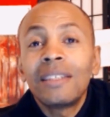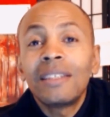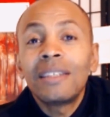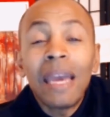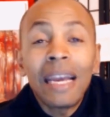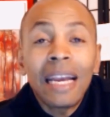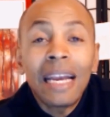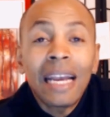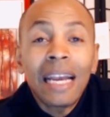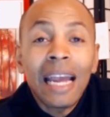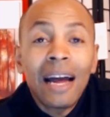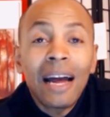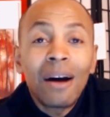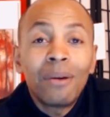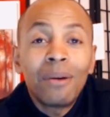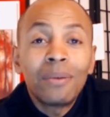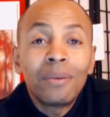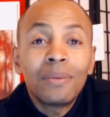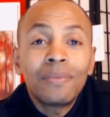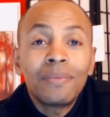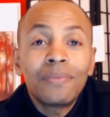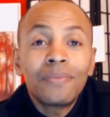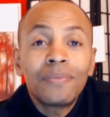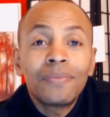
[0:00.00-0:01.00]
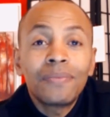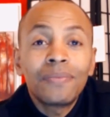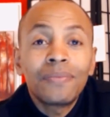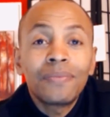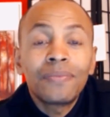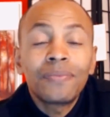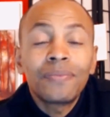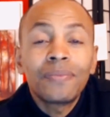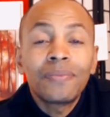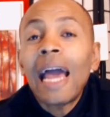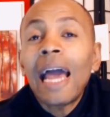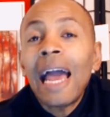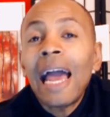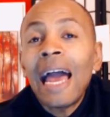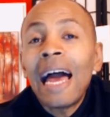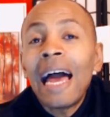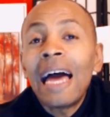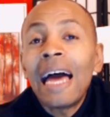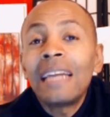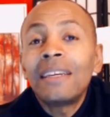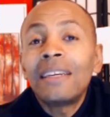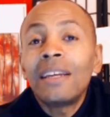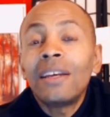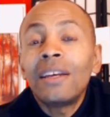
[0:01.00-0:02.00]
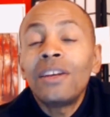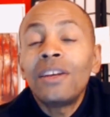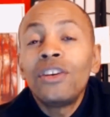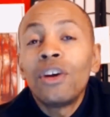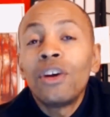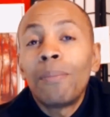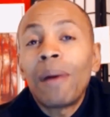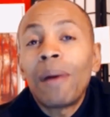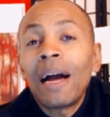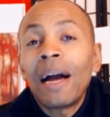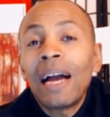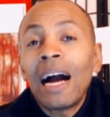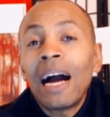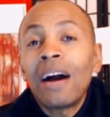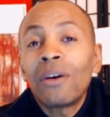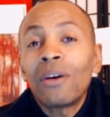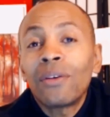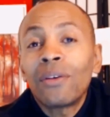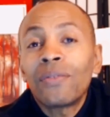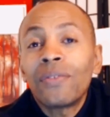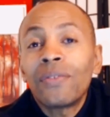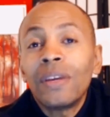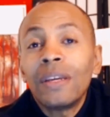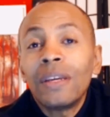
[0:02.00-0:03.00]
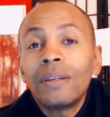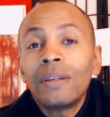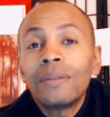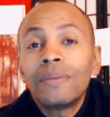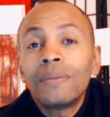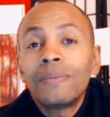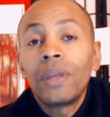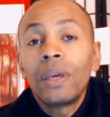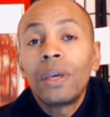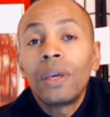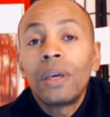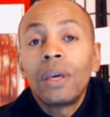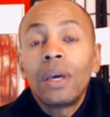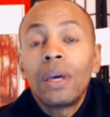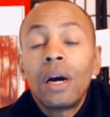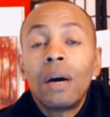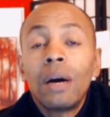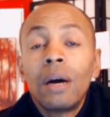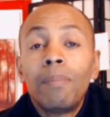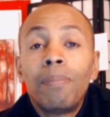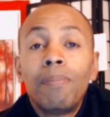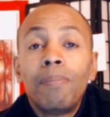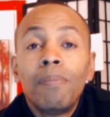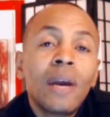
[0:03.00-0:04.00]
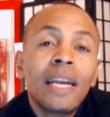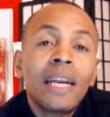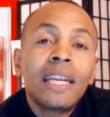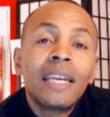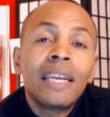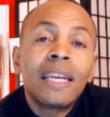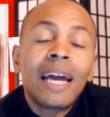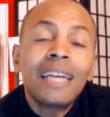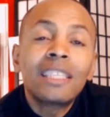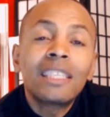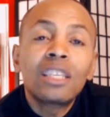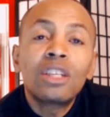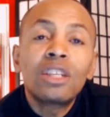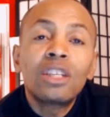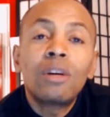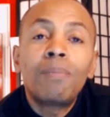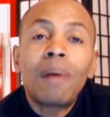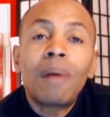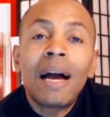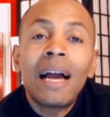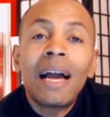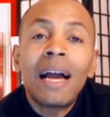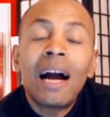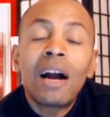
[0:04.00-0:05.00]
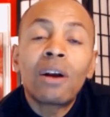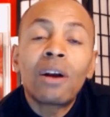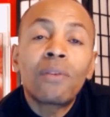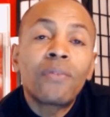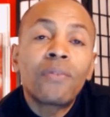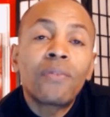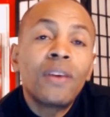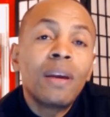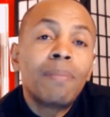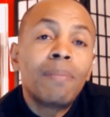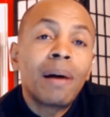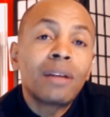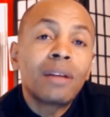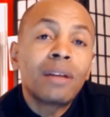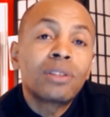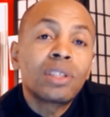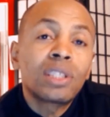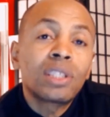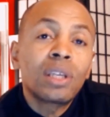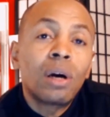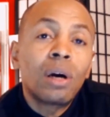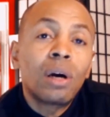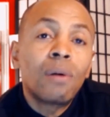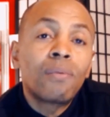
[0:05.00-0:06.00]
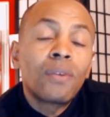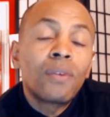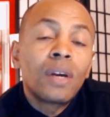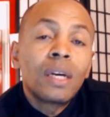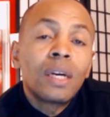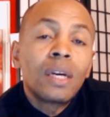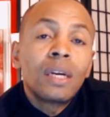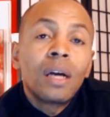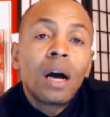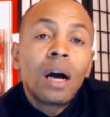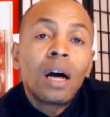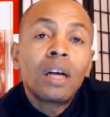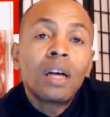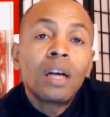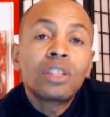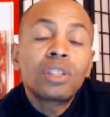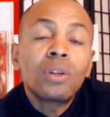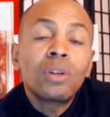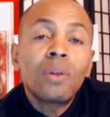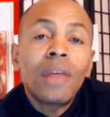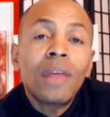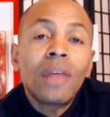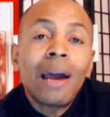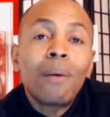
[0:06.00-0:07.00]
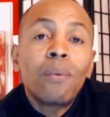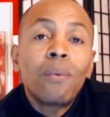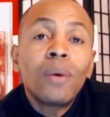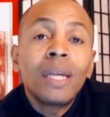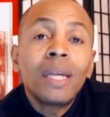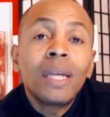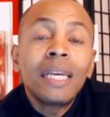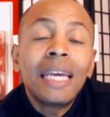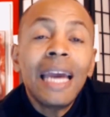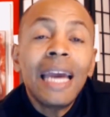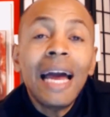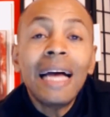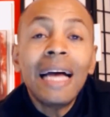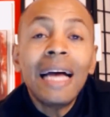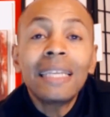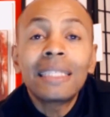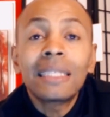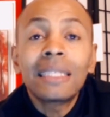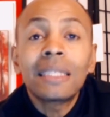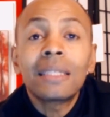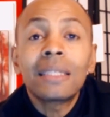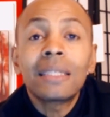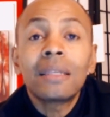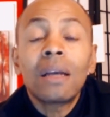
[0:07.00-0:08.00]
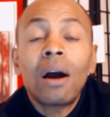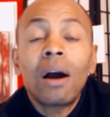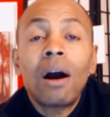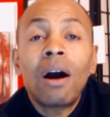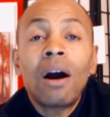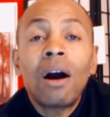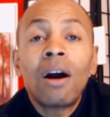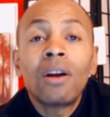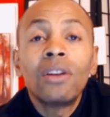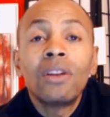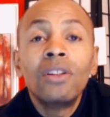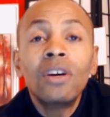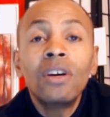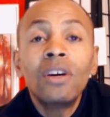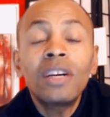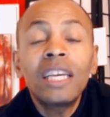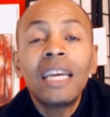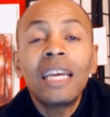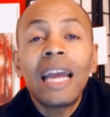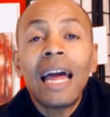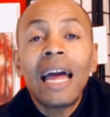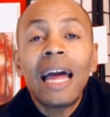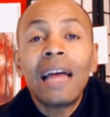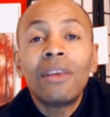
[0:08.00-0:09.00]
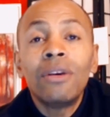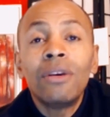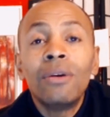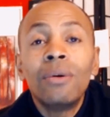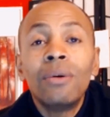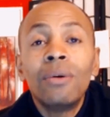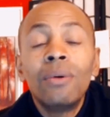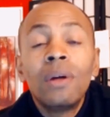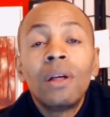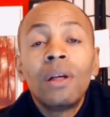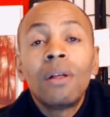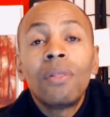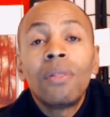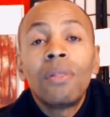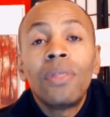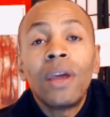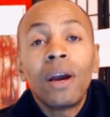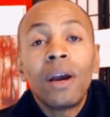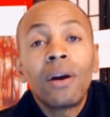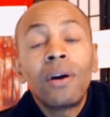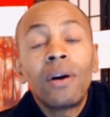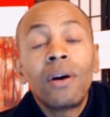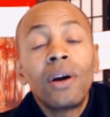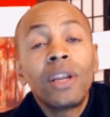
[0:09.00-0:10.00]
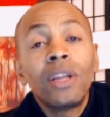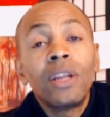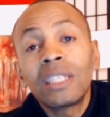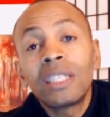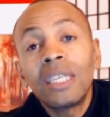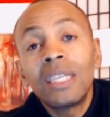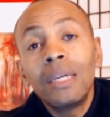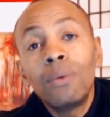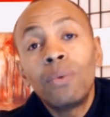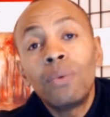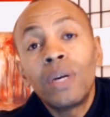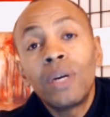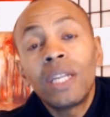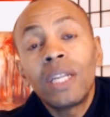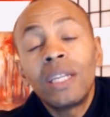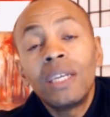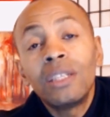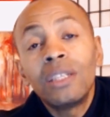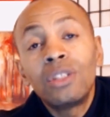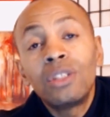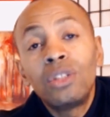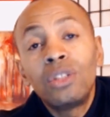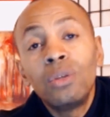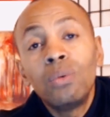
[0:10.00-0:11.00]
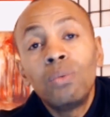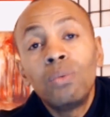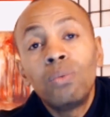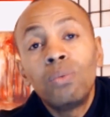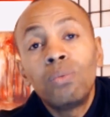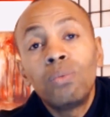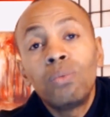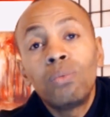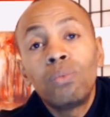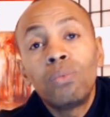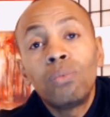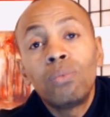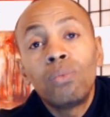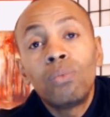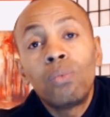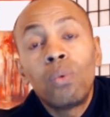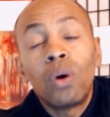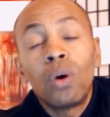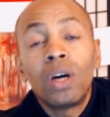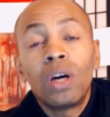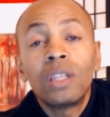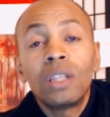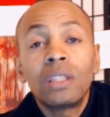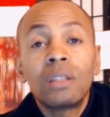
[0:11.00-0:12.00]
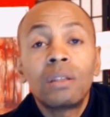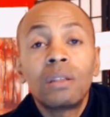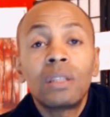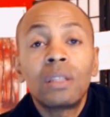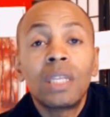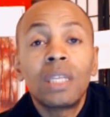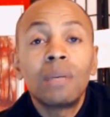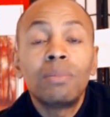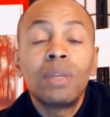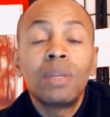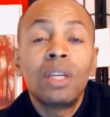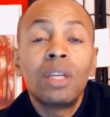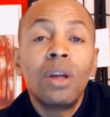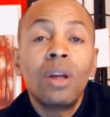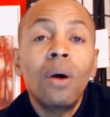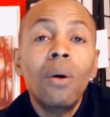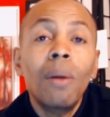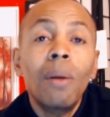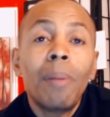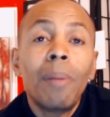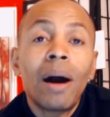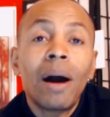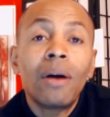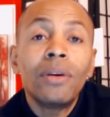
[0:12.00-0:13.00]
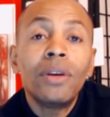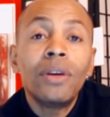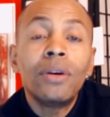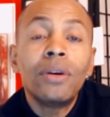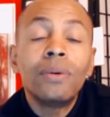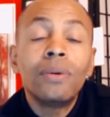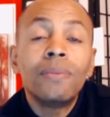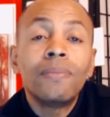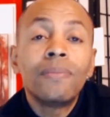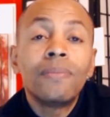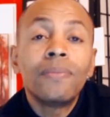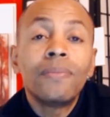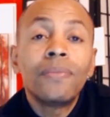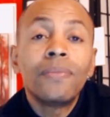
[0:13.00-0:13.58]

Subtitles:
bank account, you're going to want to add your biography. You want to create a nice little biography about yourself, so that when guests are looking at you, they're going to see what it is you want them to know about you.